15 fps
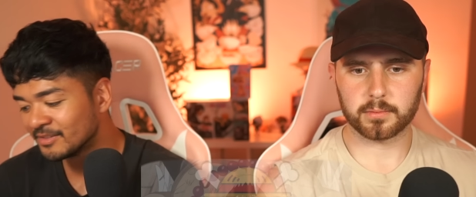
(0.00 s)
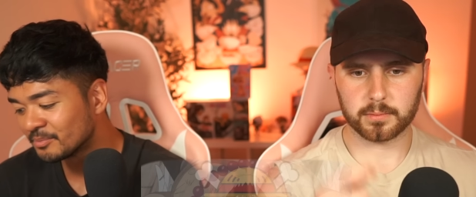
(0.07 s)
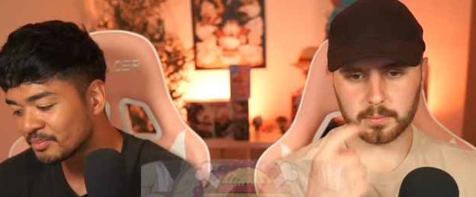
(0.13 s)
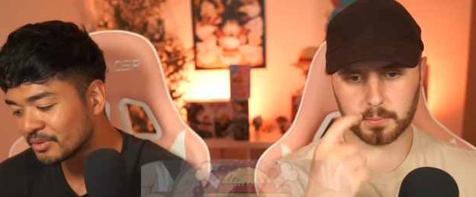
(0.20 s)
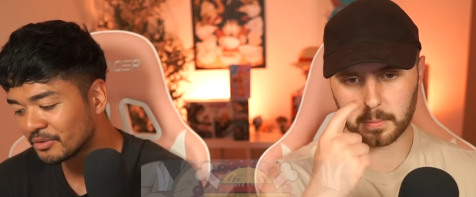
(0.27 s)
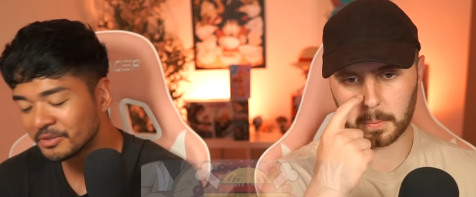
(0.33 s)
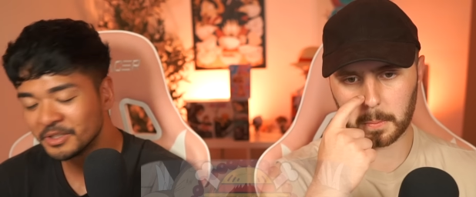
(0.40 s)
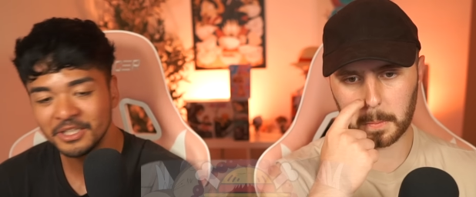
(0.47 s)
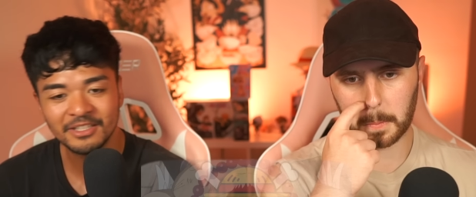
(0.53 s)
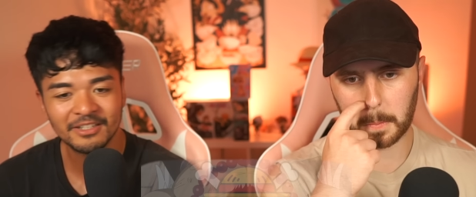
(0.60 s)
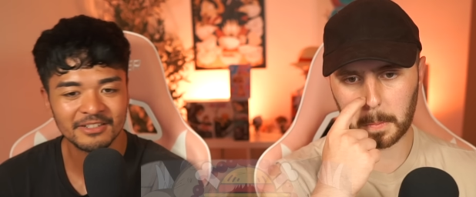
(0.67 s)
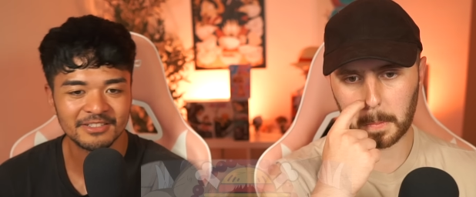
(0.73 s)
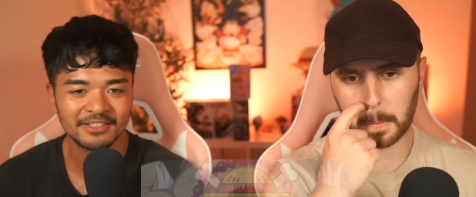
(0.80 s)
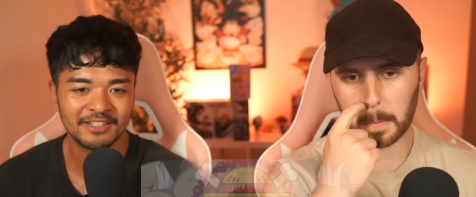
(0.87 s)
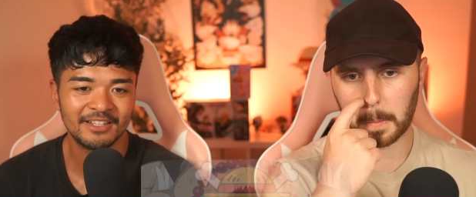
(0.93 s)
Speaker 1: Bro, he
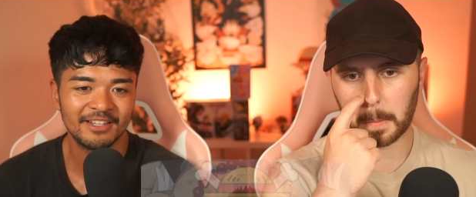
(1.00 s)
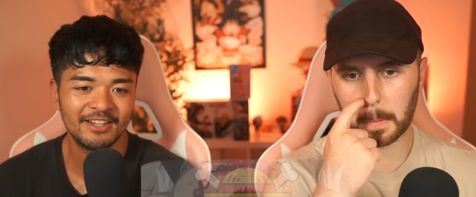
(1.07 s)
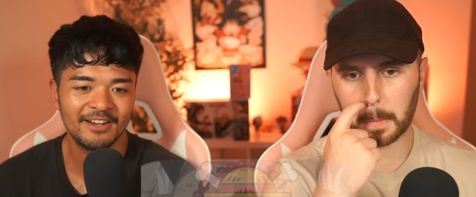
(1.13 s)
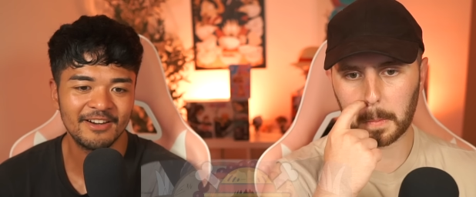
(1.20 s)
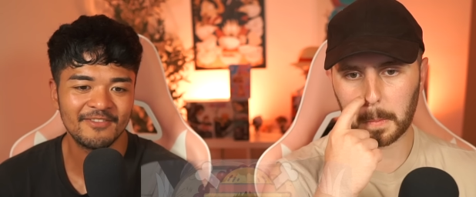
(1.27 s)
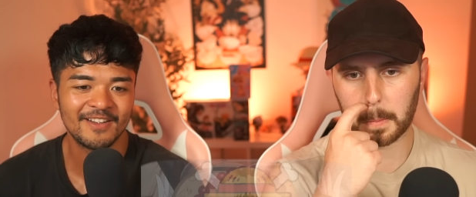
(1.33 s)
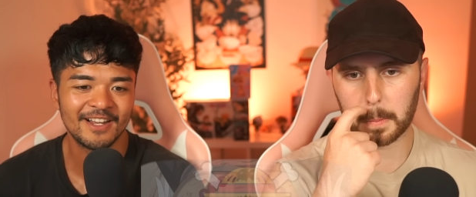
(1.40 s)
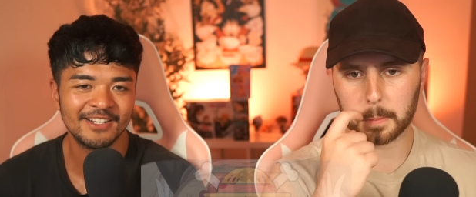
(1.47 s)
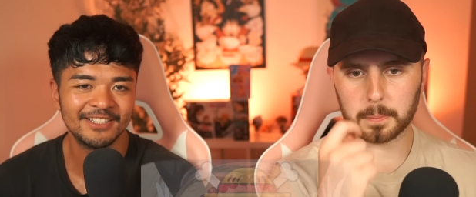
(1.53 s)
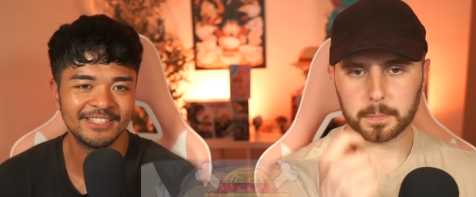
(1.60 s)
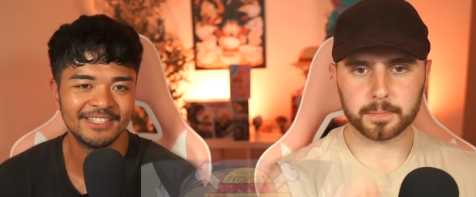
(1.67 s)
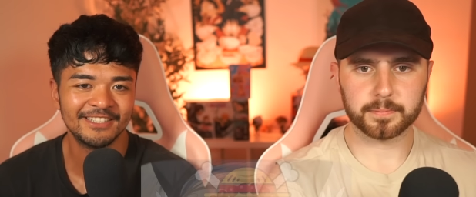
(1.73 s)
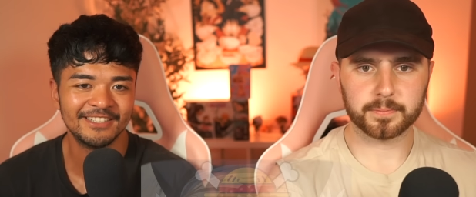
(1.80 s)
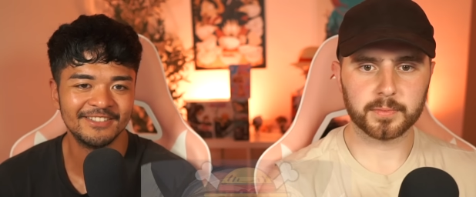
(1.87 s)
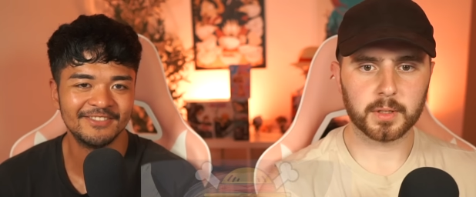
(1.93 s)
doesn't care, man. Look
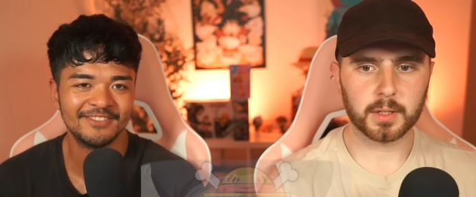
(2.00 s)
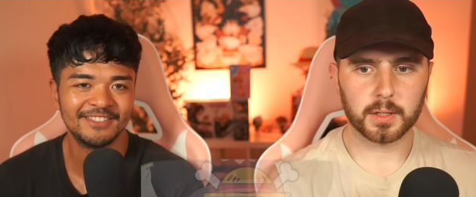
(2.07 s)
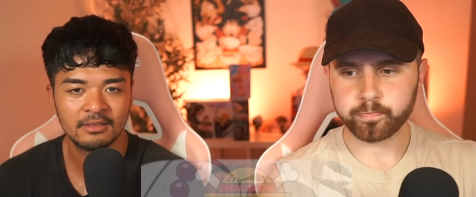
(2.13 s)
at him.